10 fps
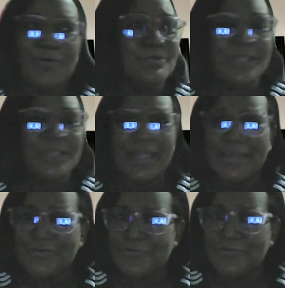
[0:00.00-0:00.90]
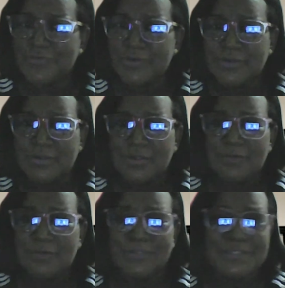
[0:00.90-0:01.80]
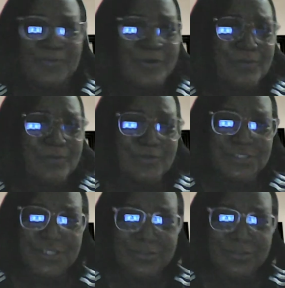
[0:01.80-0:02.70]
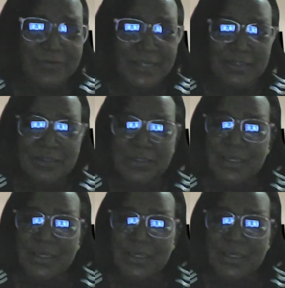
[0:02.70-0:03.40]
about life, we spoke about children.